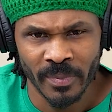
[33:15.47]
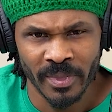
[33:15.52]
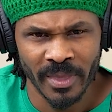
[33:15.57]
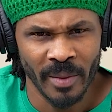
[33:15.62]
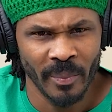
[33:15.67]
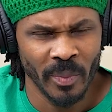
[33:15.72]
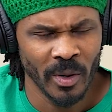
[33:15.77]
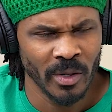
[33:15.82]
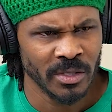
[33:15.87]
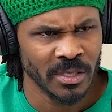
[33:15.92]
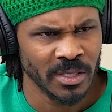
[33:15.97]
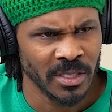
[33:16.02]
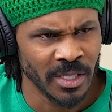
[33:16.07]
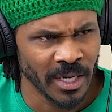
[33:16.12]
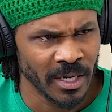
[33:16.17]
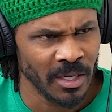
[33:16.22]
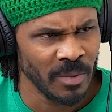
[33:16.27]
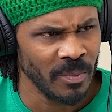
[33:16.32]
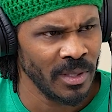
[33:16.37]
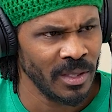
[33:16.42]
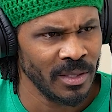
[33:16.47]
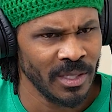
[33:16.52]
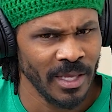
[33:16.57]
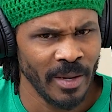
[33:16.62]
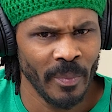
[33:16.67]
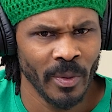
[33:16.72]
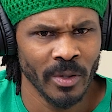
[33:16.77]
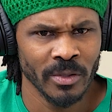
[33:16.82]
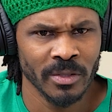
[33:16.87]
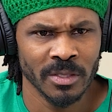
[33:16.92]
That person's younger than me.
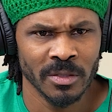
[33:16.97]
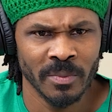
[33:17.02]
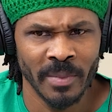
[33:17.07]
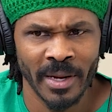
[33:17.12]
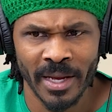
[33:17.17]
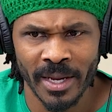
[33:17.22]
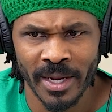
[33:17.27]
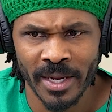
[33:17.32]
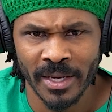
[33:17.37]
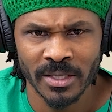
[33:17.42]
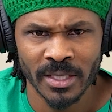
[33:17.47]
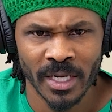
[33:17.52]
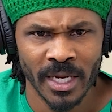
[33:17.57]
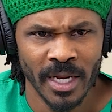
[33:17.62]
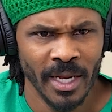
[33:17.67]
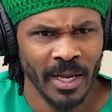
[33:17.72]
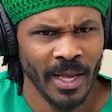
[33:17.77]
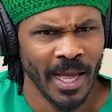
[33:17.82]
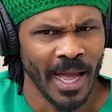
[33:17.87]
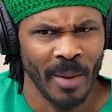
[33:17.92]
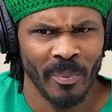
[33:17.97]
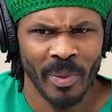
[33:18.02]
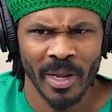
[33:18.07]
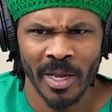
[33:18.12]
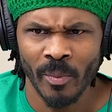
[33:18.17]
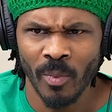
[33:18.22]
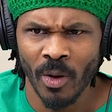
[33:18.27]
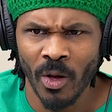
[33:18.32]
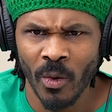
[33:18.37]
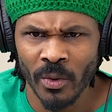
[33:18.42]
That person's my age. I
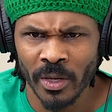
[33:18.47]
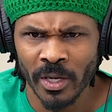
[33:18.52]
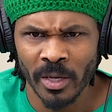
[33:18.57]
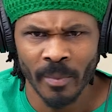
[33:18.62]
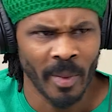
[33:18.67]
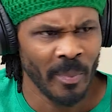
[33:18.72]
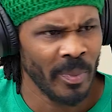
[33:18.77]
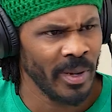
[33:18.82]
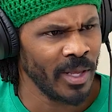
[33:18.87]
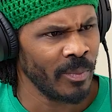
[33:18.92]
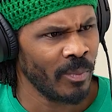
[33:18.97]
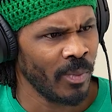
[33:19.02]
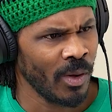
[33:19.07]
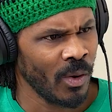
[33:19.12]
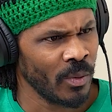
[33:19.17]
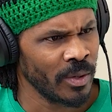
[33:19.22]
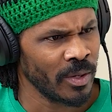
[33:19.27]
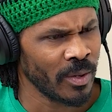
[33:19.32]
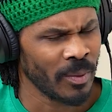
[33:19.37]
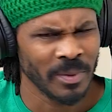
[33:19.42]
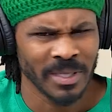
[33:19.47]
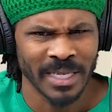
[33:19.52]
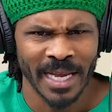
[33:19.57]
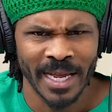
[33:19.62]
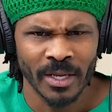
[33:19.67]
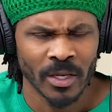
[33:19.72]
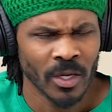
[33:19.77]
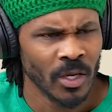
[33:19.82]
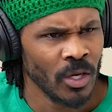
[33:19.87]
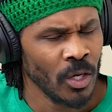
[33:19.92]
played ball with him. I played ball with. It's
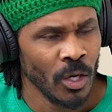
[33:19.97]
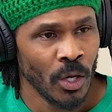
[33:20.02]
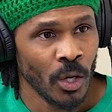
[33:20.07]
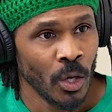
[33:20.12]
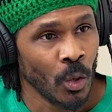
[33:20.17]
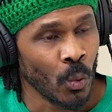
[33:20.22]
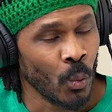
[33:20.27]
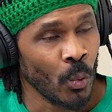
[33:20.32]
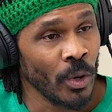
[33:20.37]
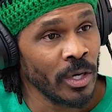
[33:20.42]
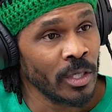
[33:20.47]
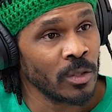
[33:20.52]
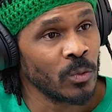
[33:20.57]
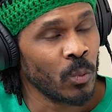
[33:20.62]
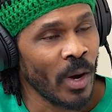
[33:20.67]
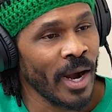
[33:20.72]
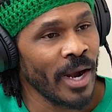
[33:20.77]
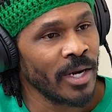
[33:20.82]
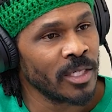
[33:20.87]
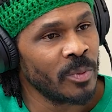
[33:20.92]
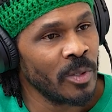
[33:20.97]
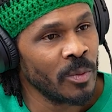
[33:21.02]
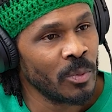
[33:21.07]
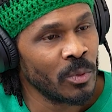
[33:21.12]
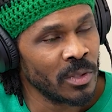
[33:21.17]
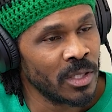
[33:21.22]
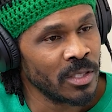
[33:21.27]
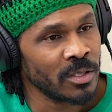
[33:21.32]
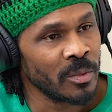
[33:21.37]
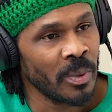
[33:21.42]
like, where are these? Why are these
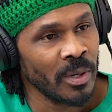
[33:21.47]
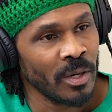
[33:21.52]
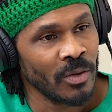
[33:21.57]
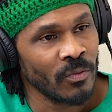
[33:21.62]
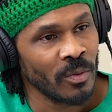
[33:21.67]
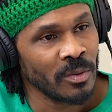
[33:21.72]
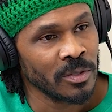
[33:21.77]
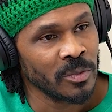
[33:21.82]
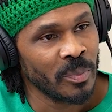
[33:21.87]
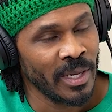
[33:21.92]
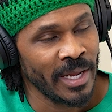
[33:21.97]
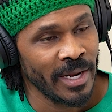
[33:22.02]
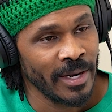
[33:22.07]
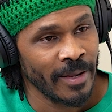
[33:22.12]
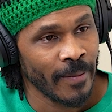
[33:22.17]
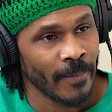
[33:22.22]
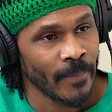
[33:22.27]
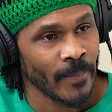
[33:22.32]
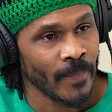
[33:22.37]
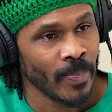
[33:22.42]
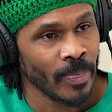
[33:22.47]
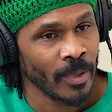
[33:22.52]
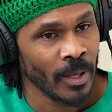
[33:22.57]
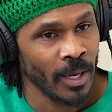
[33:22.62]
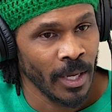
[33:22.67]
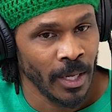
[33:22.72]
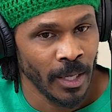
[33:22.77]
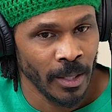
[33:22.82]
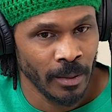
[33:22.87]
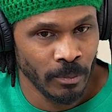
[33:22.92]
people disappearing from this planet?
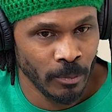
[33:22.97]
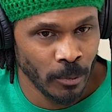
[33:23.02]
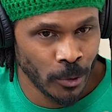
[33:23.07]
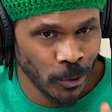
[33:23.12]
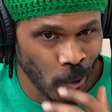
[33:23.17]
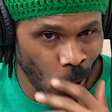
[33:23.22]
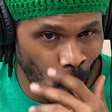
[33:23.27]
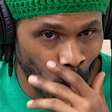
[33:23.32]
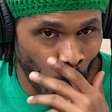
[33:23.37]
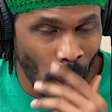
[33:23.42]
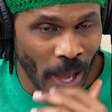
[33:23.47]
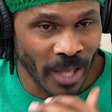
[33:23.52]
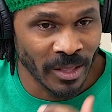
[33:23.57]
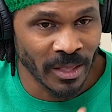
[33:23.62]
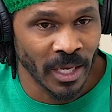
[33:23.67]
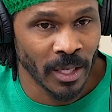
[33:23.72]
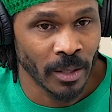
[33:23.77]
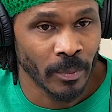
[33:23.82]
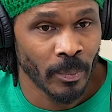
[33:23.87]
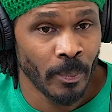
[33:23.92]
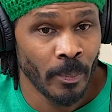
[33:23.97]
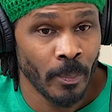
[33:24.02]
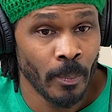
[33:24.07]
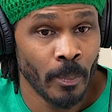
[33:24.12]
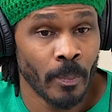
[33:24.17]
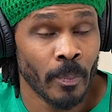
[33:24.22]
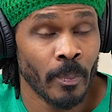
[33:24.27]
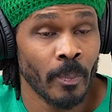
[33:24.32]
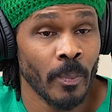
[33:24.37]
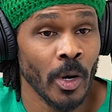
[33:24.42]
Um, so I think
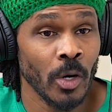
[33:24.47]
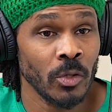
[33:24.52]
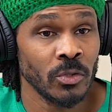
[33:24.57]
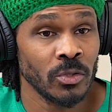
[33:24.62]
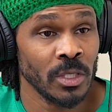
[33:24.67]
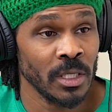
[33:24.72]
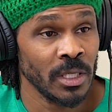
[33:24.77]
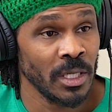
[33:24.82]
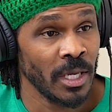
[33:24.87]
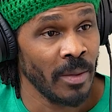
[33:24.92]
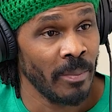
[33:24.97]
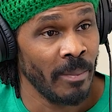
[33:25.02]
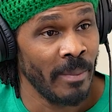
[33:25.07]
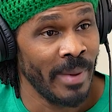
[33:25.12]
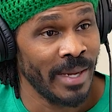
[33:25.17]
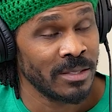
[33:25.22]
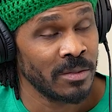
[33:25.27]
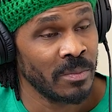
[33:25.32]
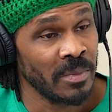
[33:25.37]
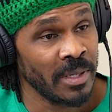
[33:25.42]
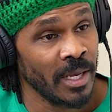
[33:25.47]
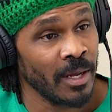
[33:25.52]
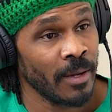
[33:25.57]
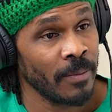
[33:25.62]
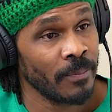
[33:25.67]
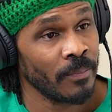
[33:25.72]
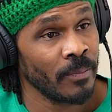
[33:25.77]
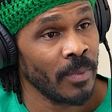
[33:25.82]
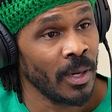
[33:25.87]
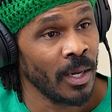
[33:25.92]
personally, it messed me up.